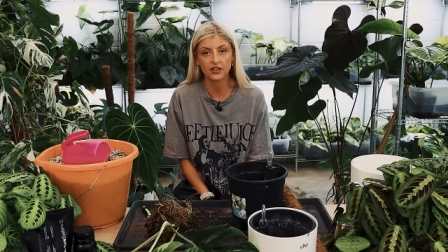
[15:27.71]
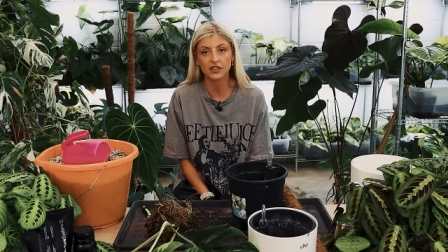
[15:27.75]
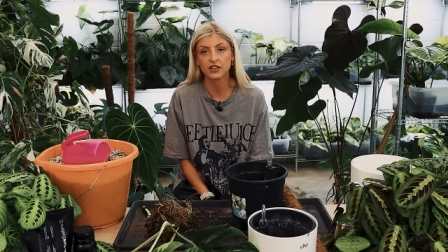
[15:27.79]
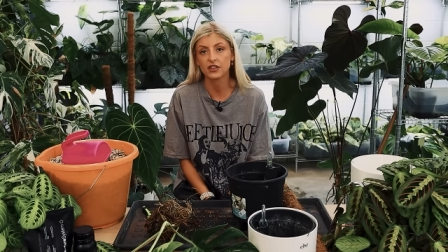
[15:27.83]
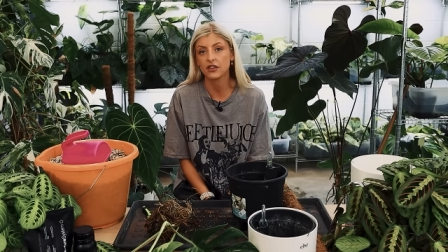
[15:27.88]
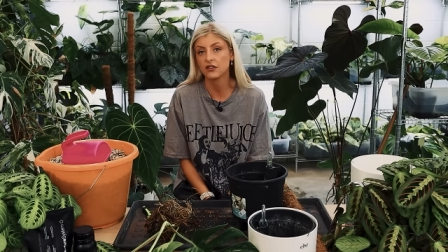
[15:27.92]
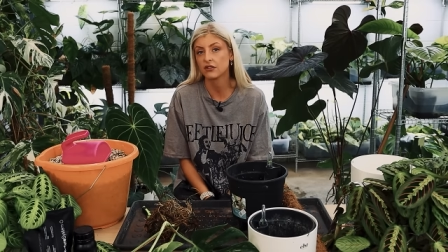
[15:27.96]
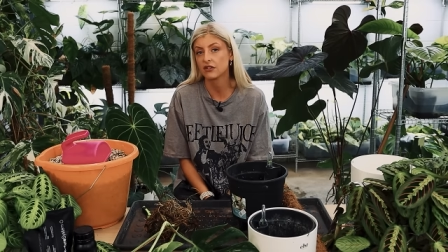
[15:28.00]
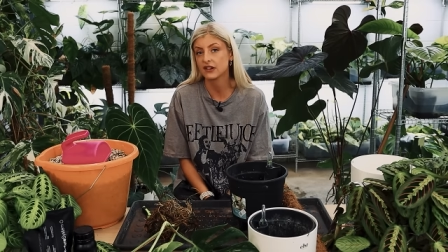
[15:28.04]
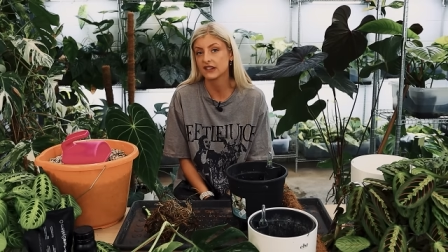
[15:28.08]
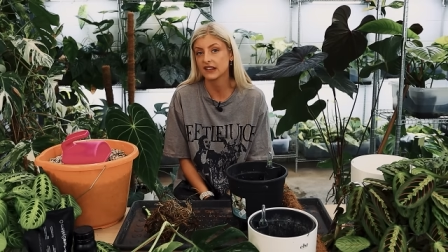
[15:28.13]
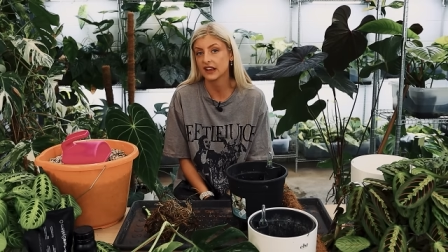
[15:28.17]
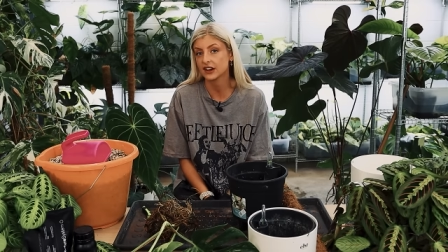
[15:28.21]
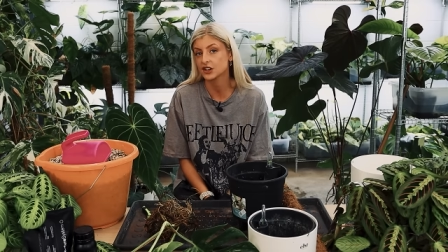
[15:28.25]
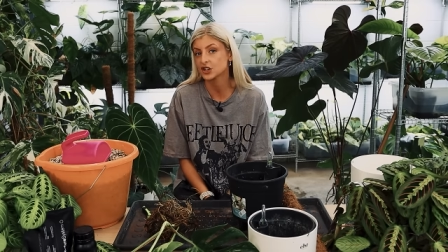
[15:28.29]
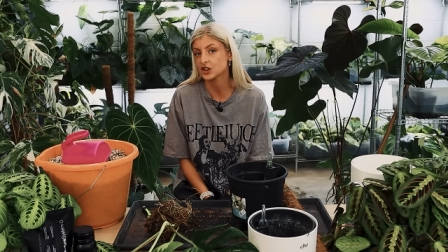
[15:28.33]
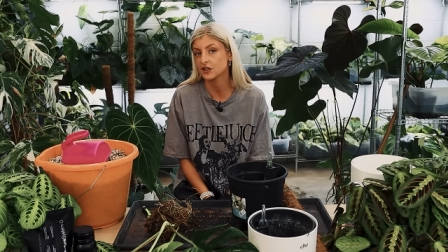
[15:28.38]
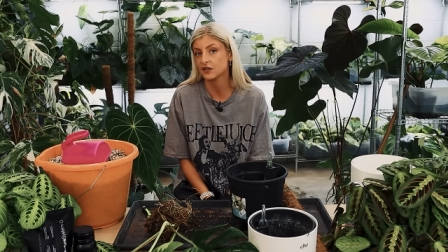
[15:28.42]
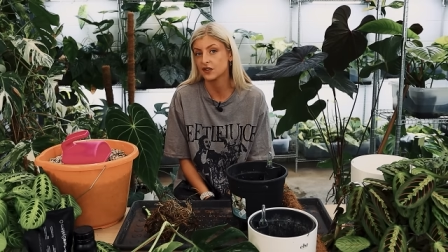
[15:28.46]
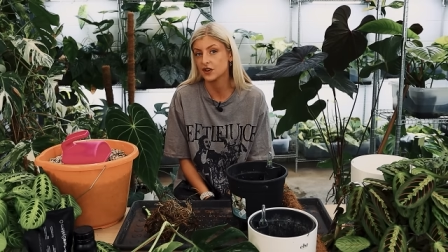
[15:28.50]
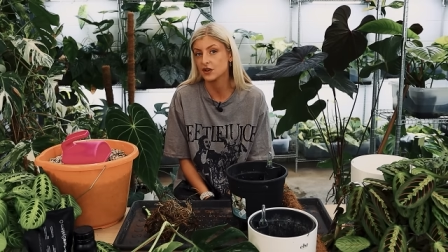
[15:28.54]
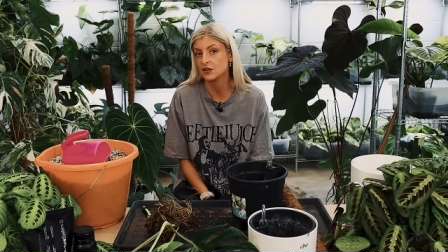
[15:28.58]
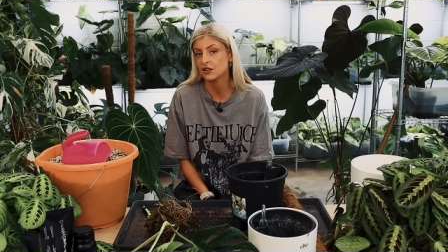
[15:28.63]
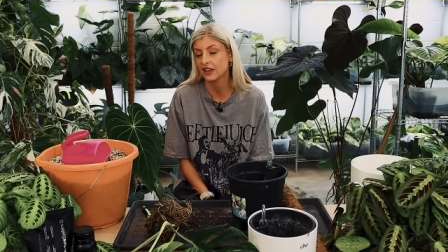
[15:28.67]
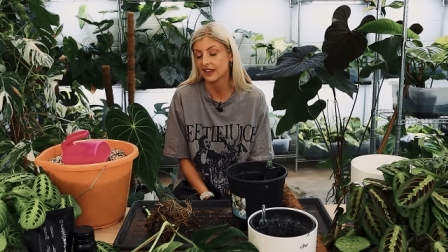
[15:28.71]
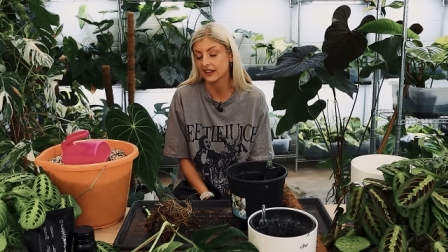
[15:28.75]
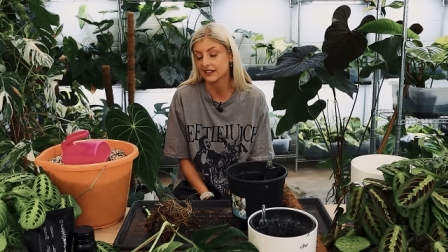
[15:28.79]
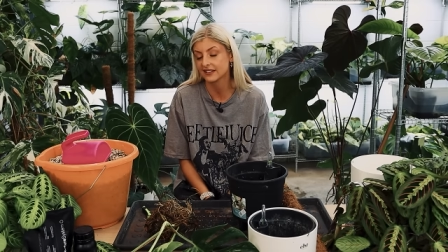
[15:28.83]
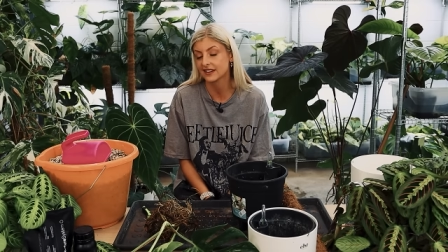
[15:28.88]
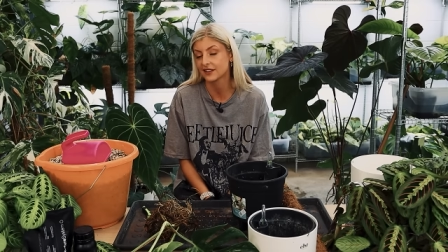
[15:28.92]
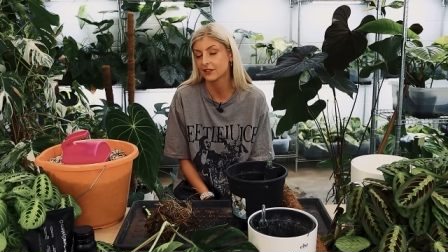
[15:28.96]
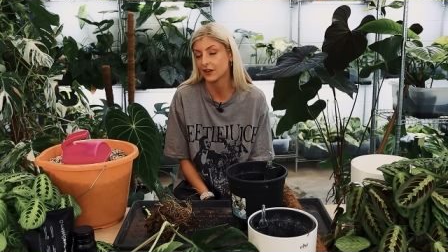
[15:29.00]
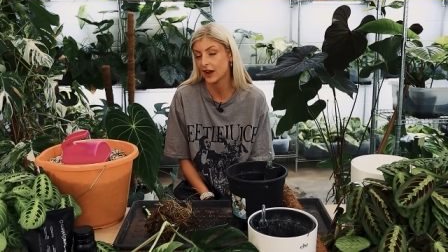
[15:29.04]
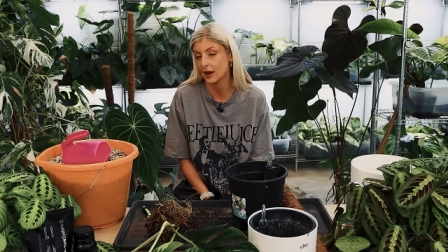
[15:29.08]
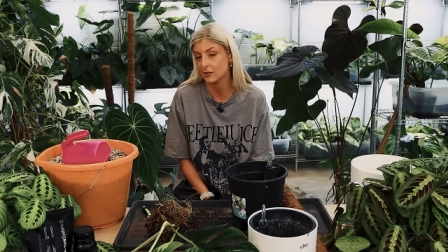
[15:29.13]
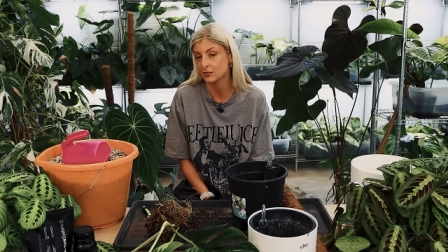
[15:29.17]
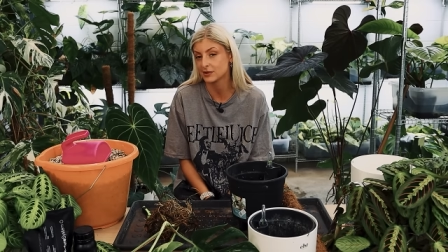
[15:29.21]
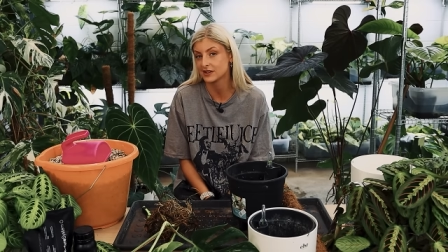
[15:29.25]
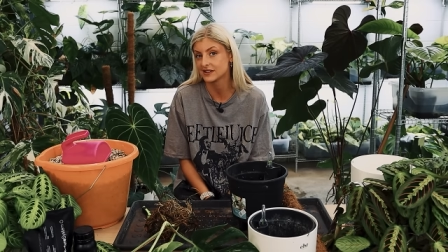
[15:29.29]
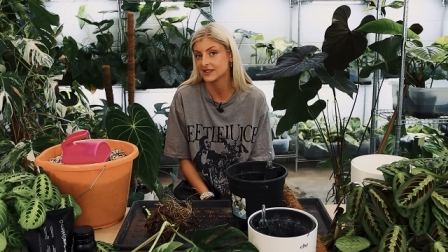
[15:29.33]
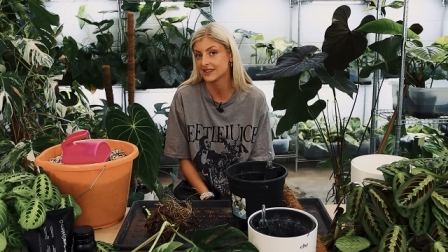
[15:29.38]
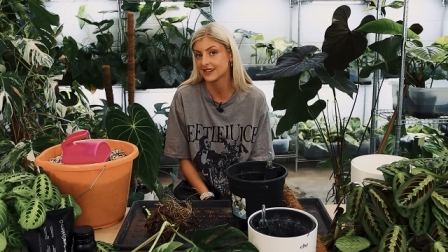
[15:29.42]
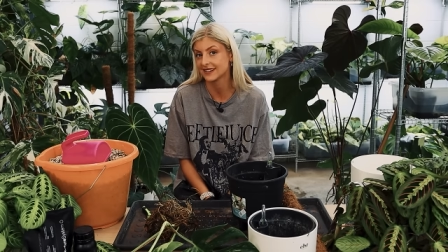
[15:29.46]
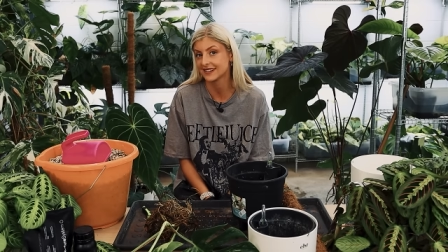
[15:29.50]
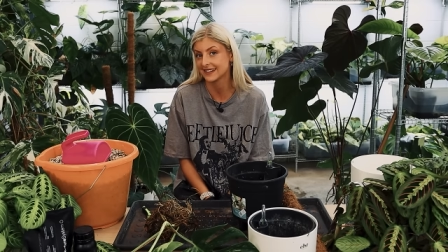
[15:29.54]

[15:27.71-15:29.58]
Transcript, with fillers: And there is actually a few things that have happened